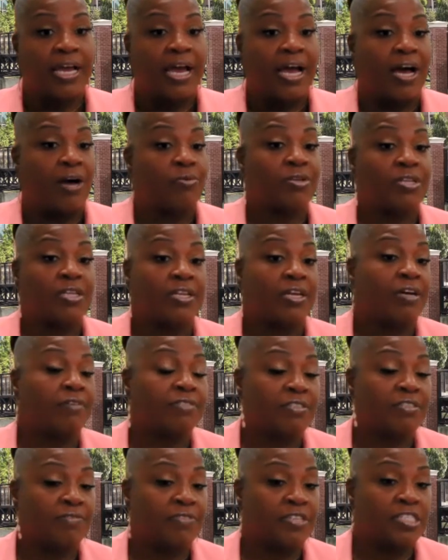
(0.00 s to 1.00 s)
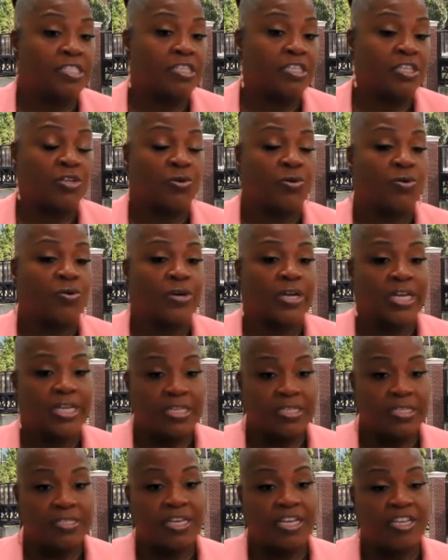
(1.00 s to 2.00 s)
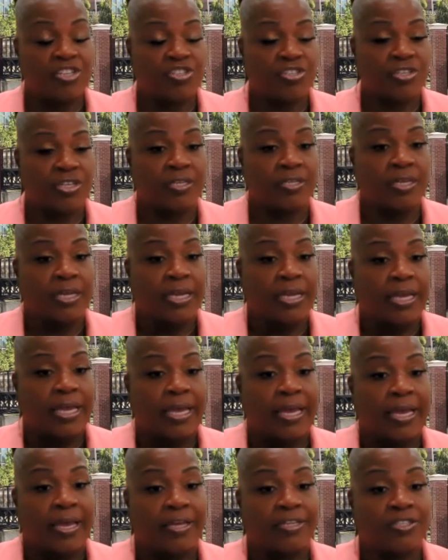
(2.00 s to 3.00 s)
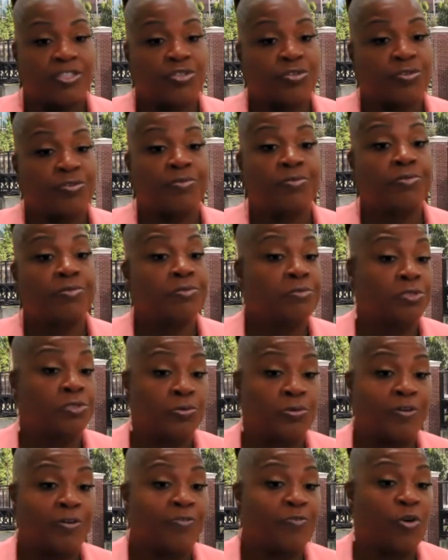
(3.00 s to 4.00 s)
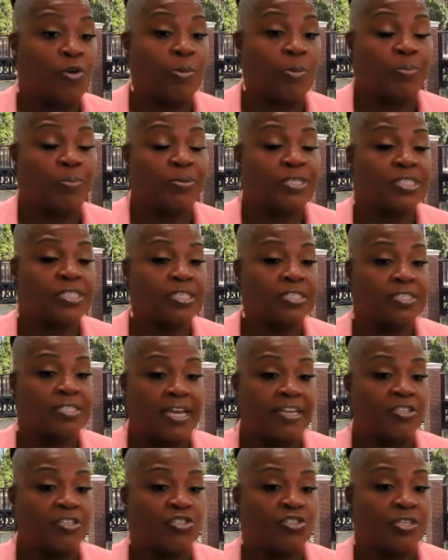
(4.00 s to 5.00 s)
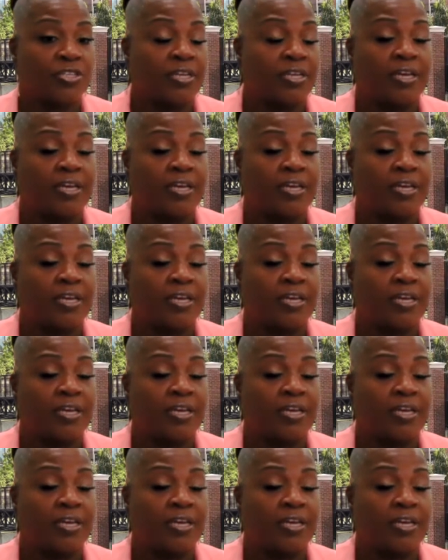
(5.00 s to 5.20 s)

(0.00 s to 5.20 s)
I would love to visit your organization and to do a formal presentation,